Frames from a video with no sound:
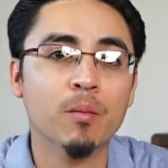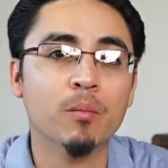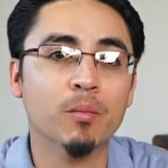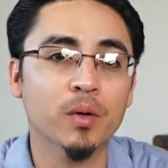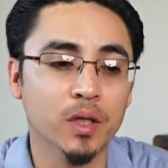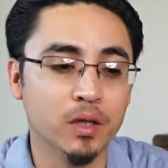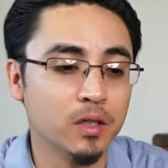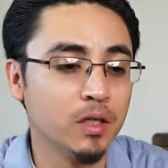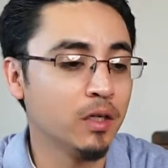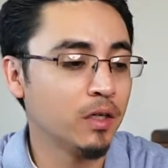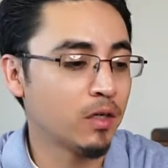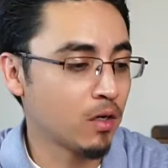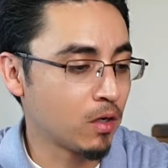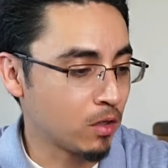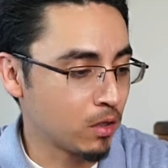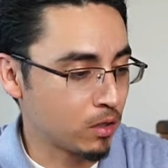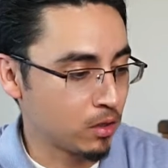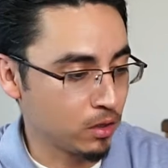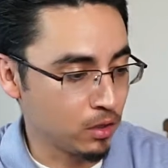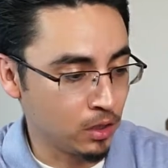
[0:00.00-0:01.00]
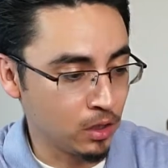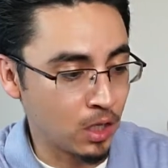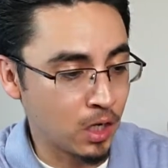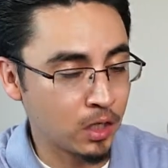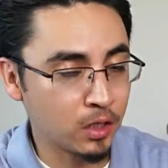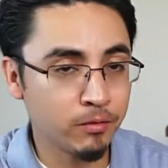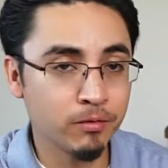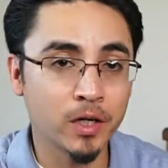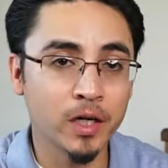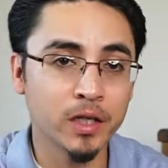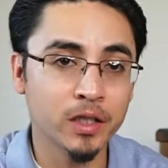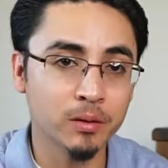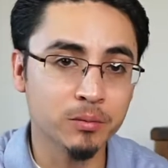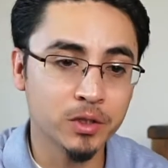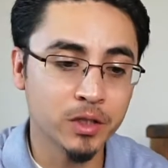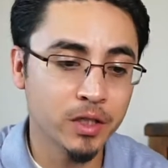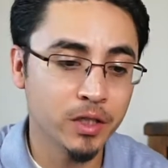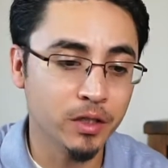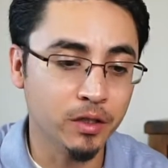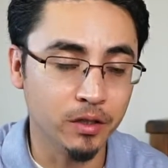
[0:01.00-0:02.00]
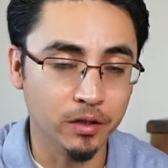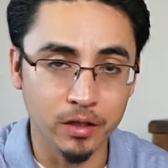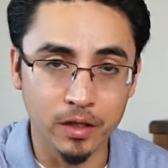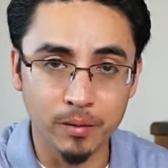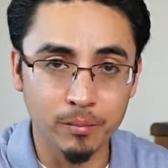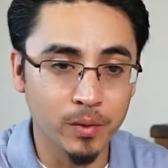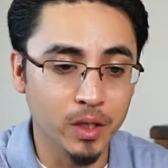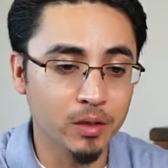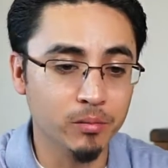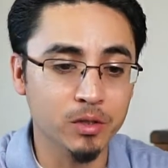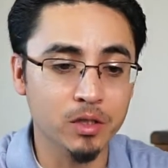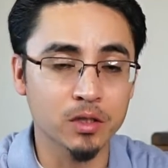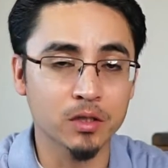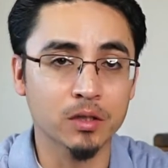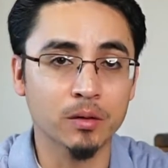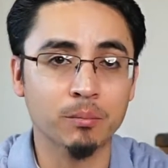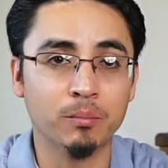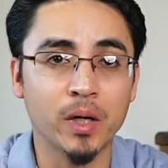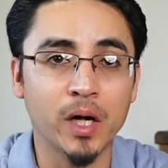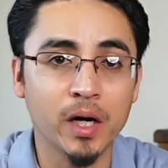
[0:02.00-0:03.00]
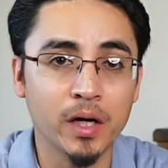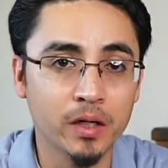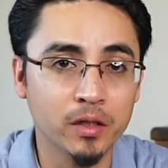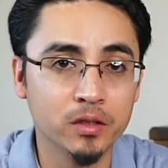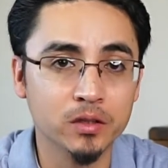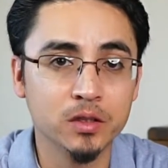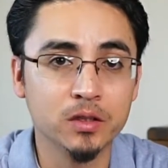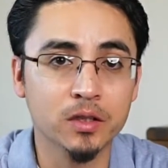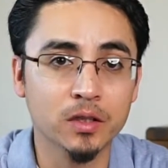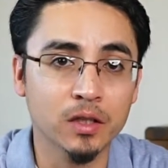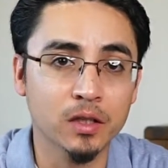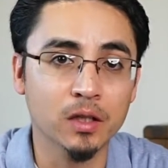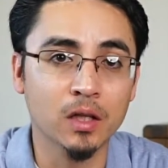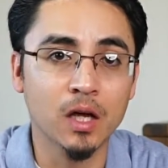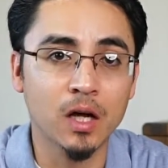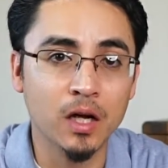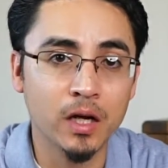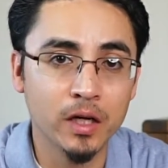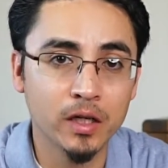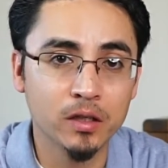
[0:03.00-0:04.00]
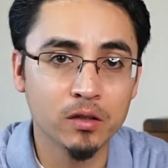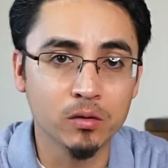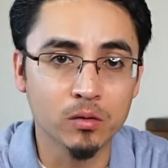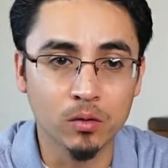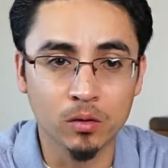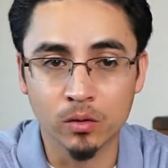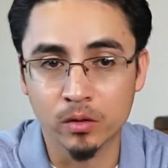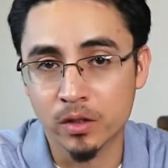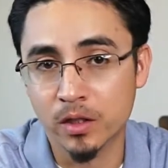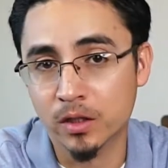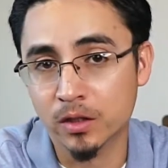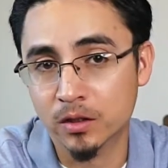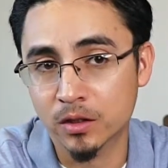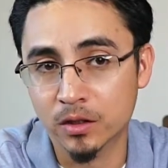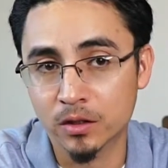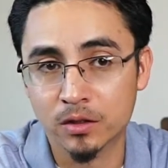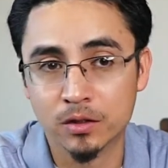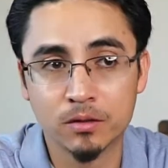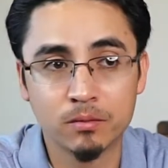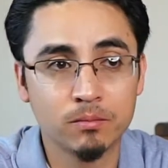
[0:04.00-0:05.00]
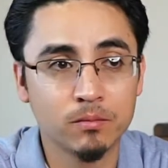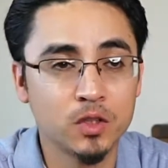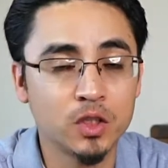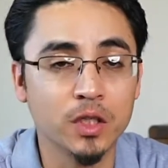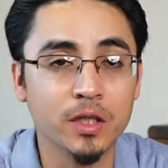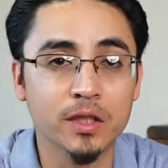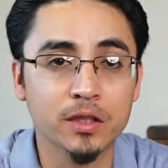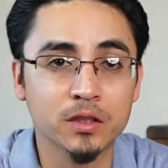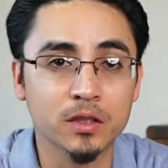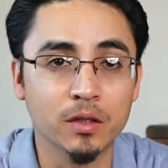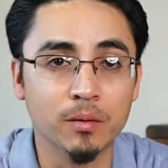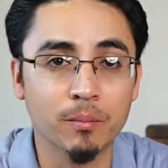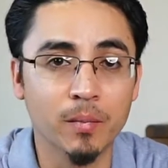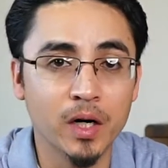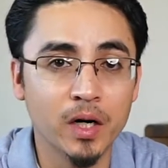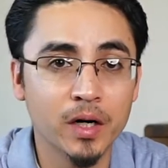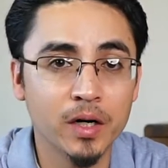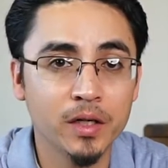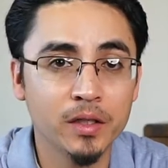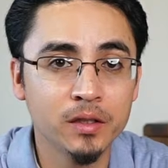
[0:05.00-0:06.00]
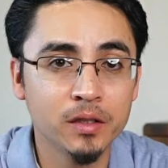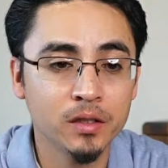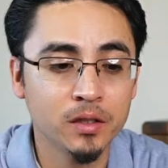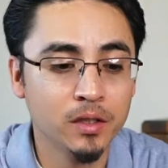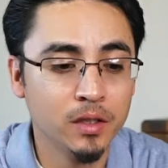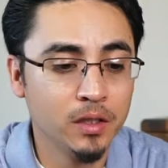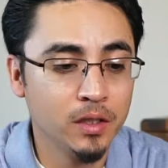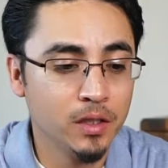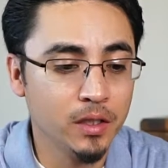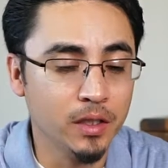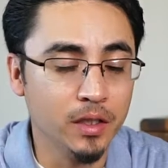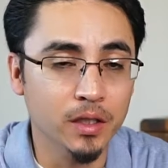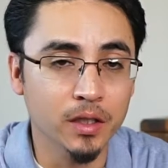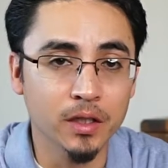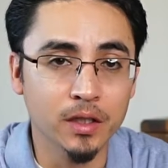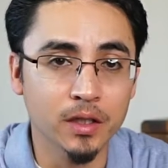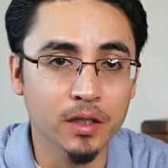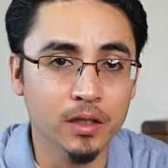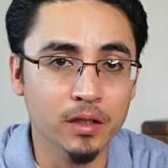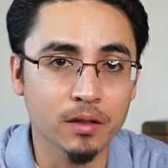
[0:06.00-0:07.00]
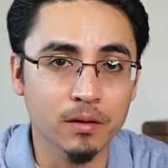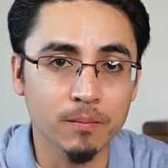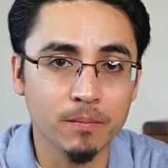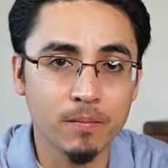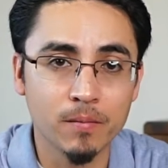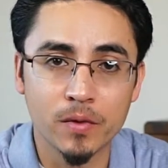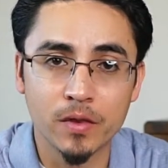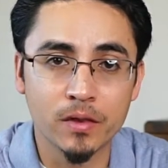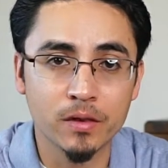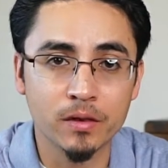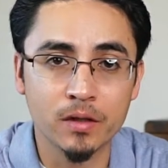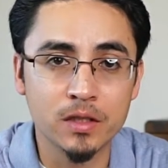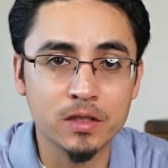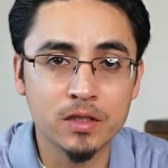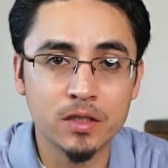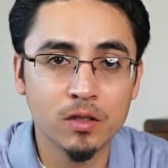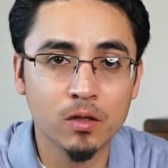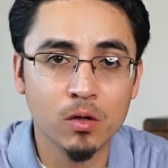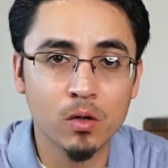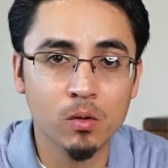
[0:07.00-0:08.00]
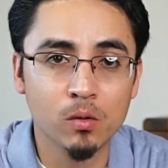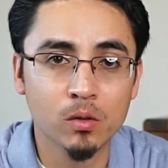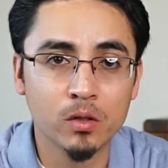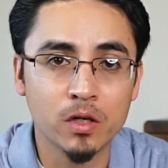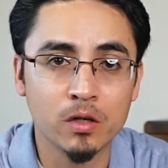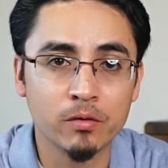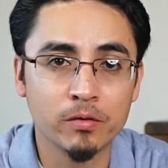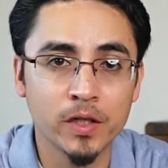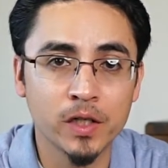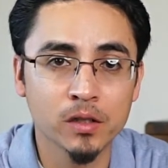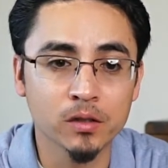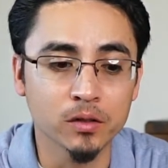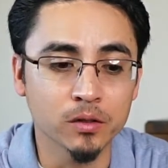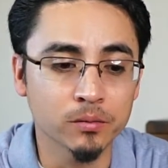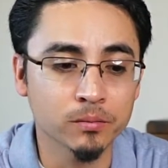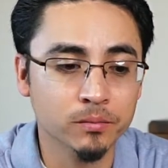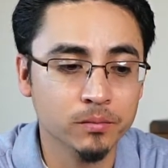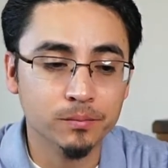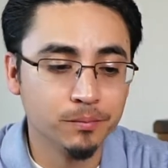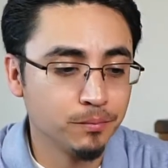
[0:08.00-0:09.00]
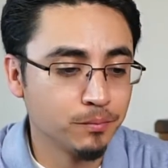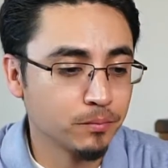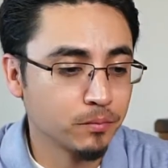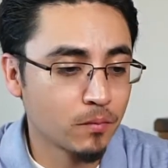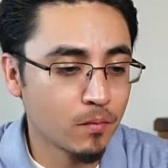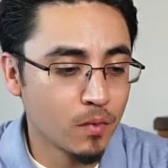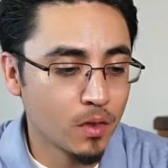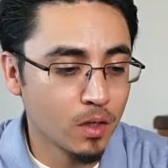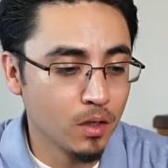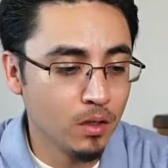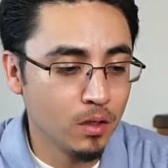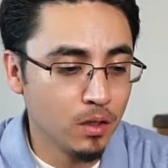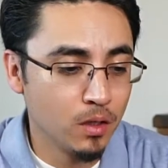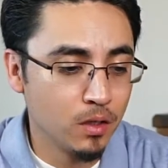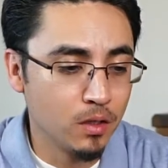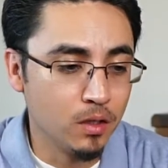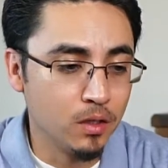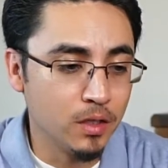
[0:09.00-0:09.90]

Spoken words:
But there are a lot of items here that maybe the buyers didn't like, or they just changed their mind, and they still hold their value. The